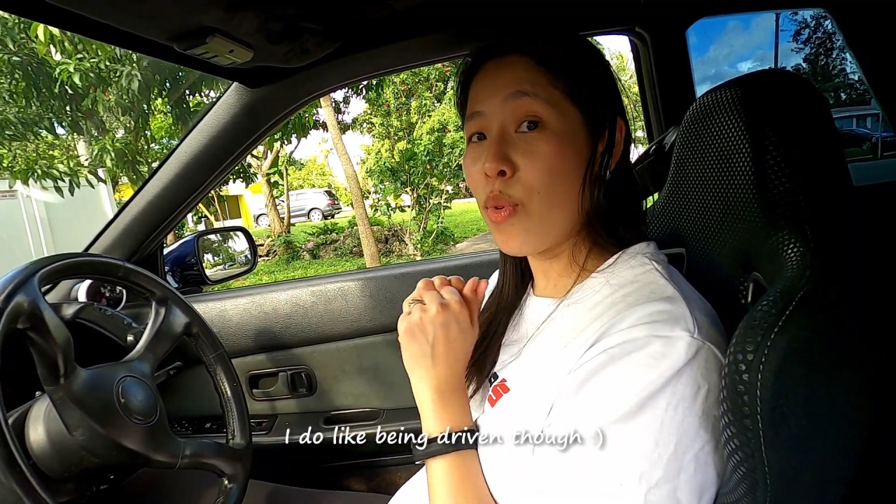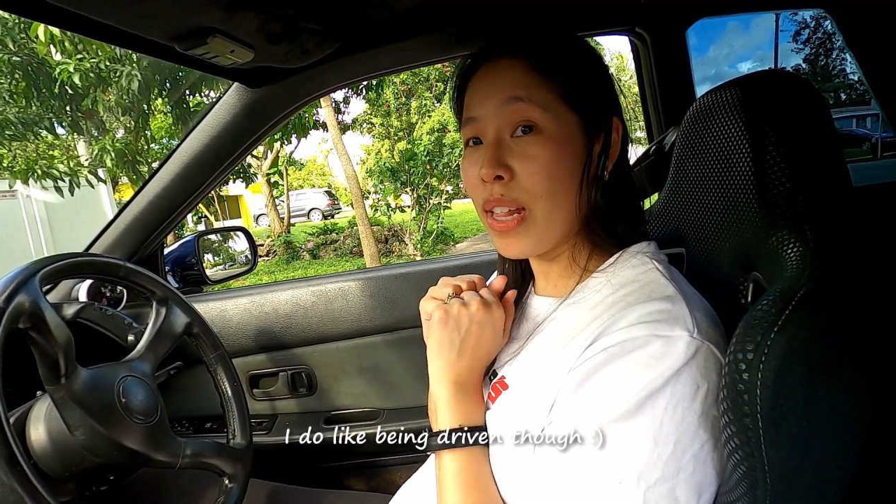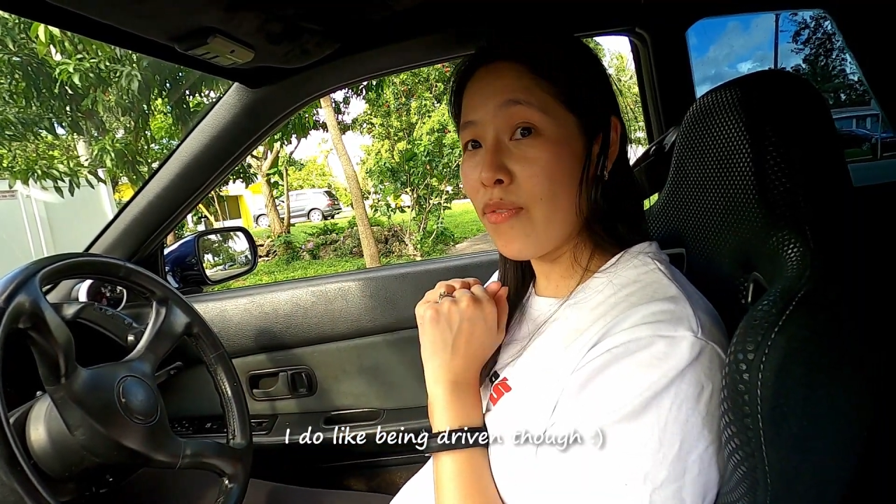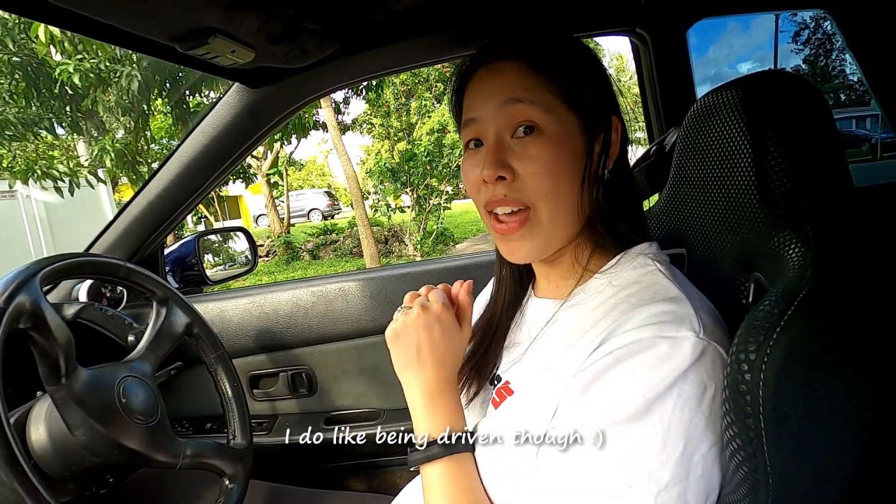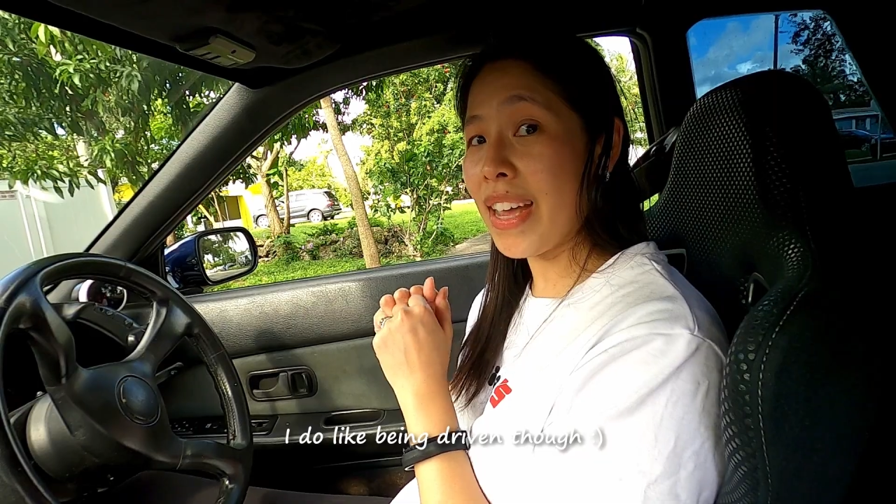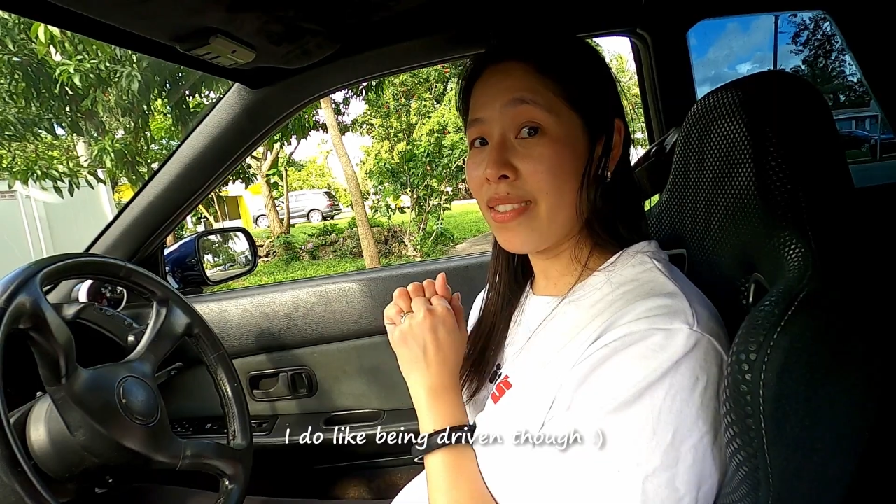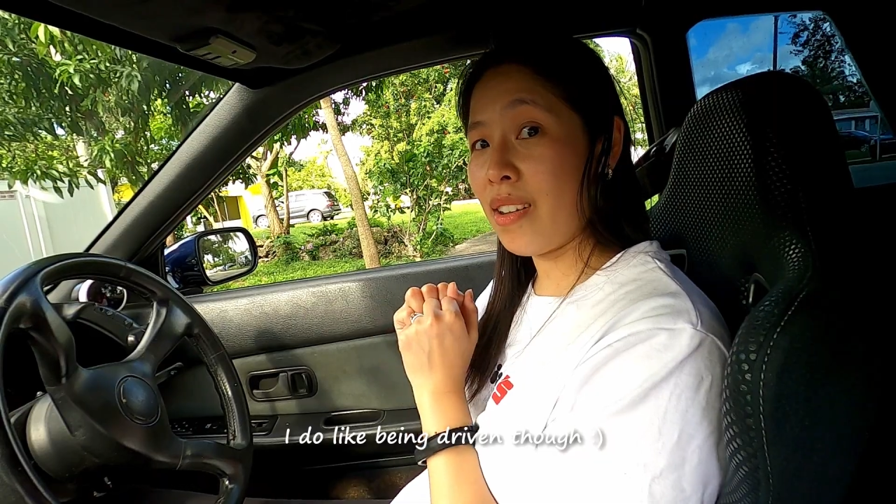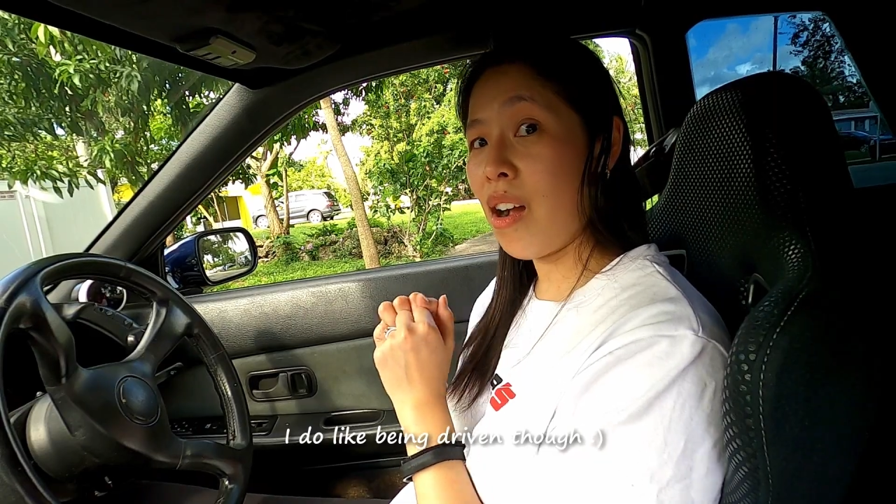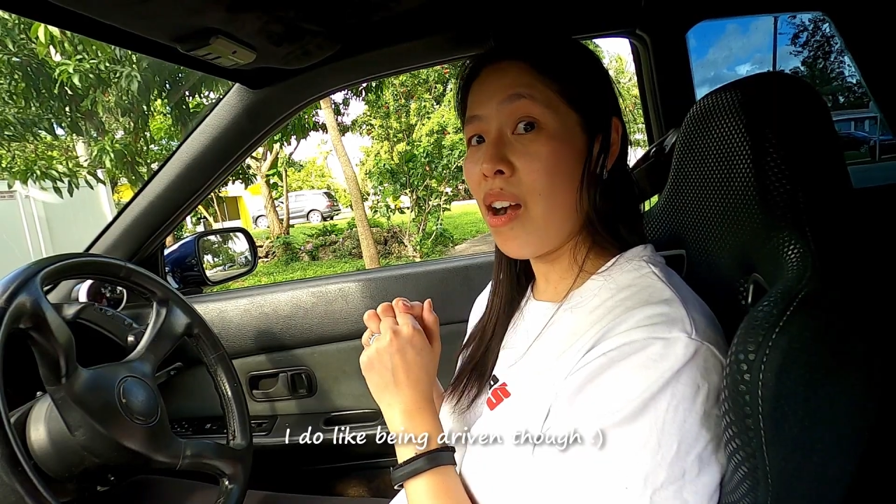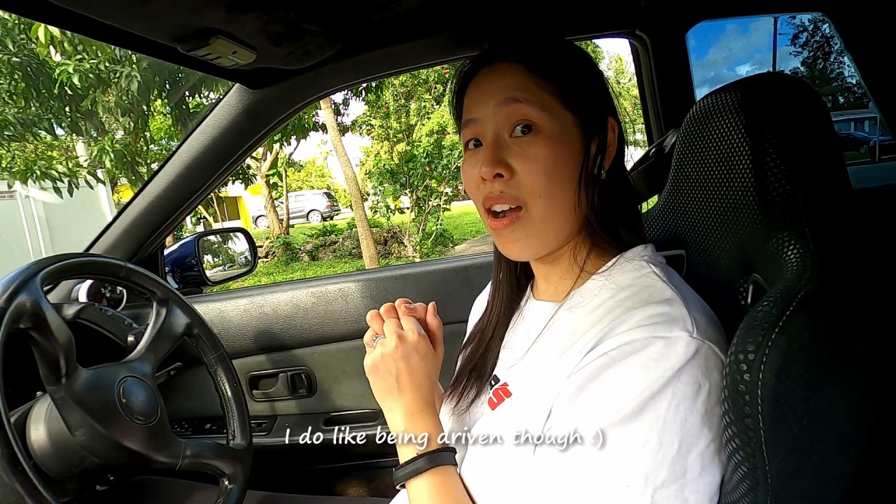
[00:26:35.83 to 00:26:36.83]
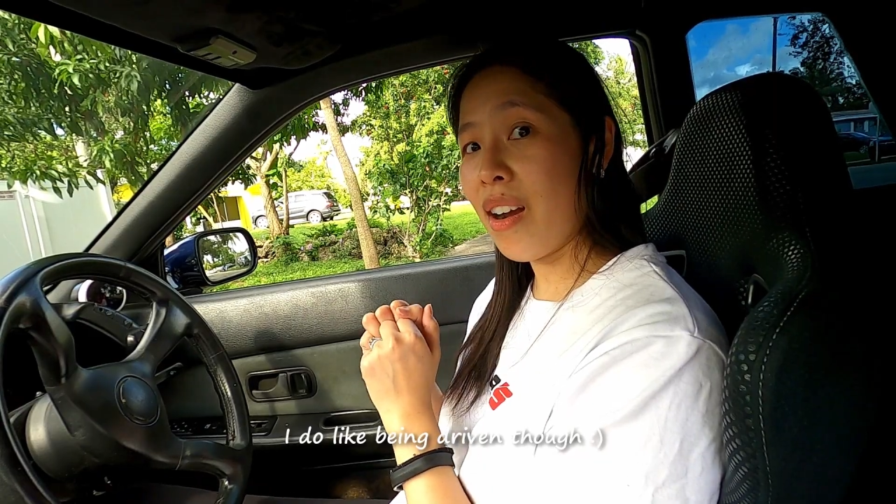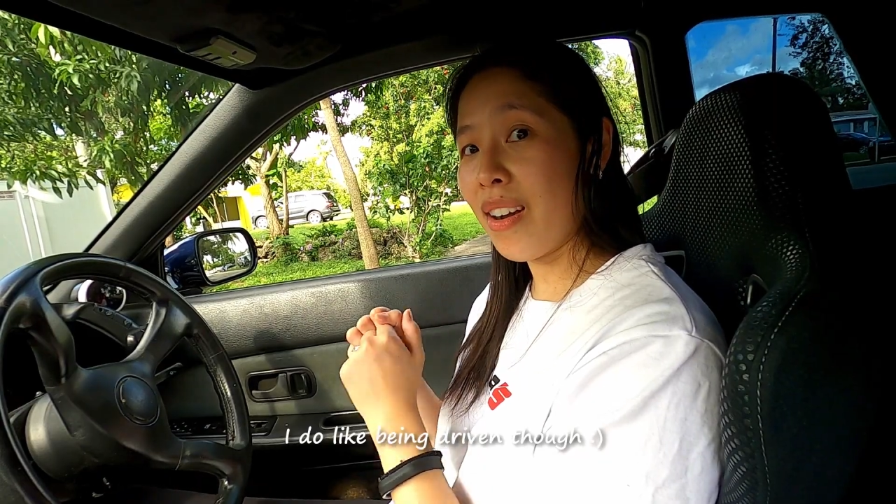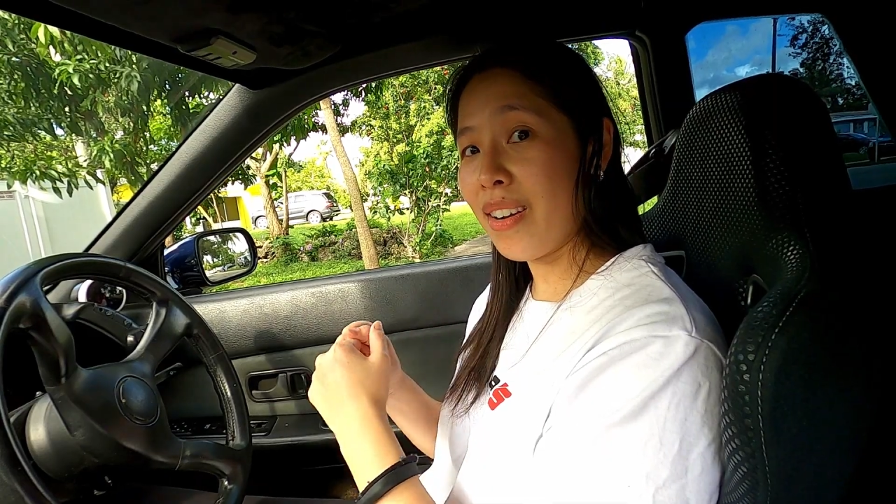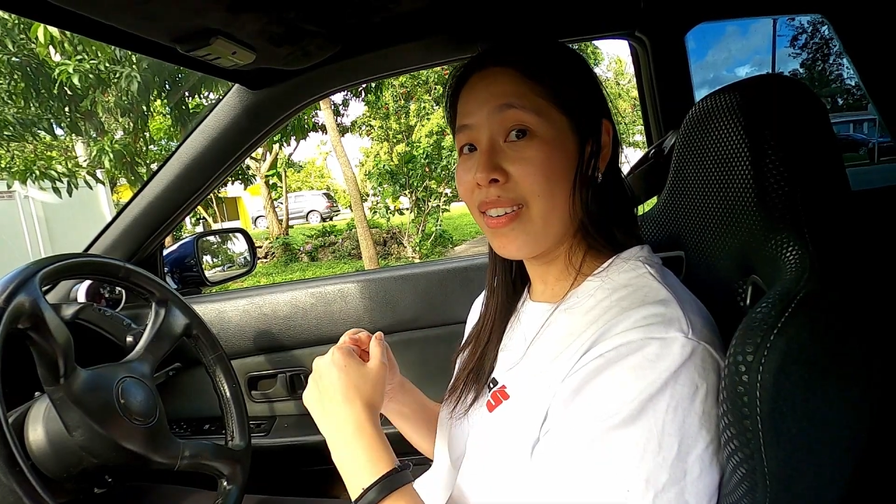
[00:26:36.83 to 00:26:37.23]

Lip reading: really fast car.